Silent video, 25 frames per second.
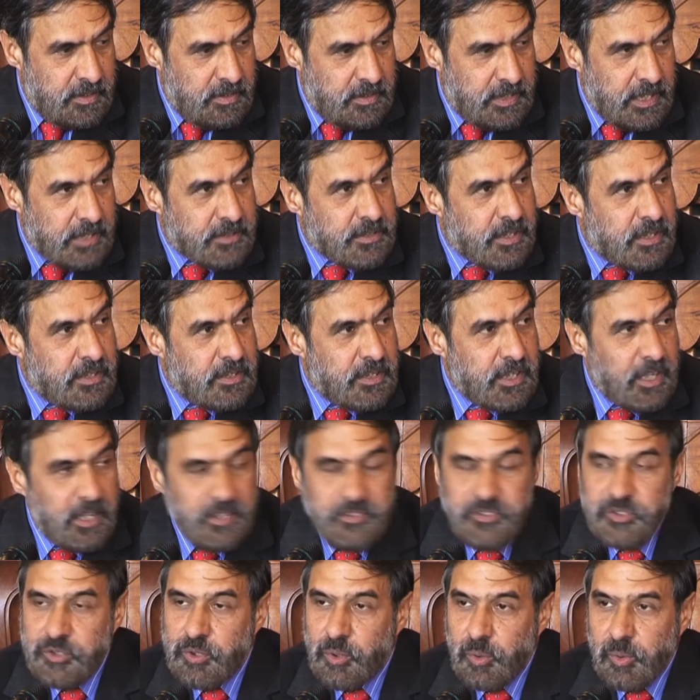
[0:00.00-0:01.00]
that
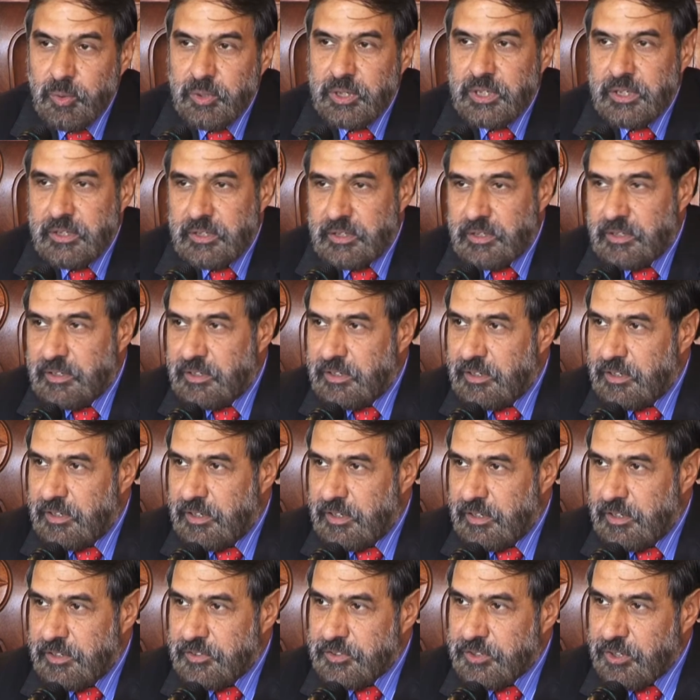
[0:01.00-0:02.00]
India's story
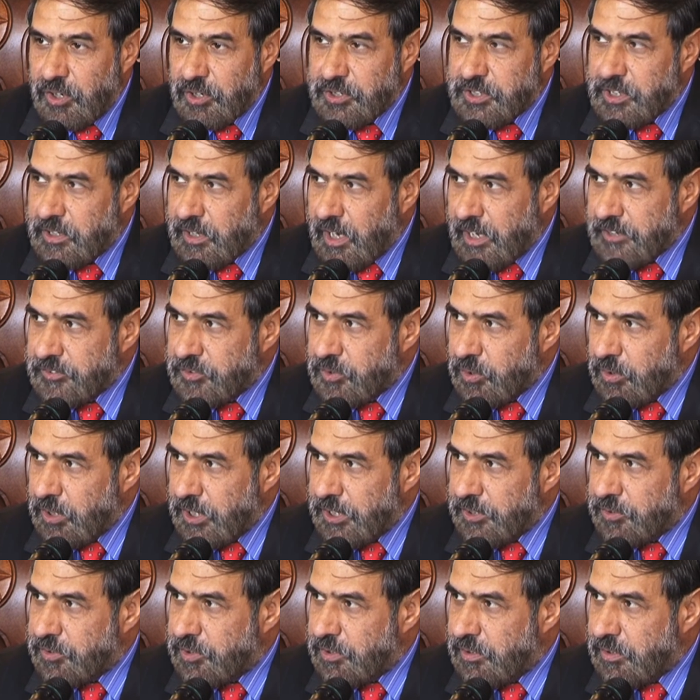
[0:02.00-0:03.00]
is not in
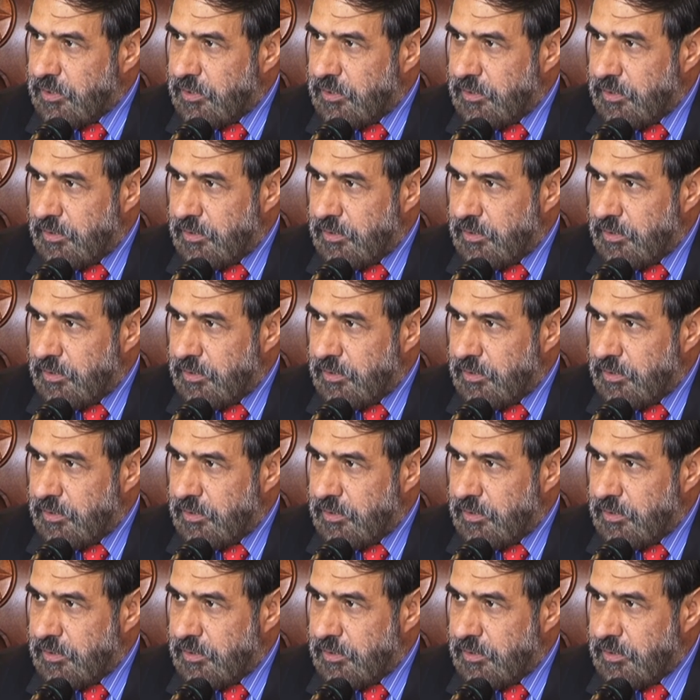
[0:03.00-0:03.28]
isolation.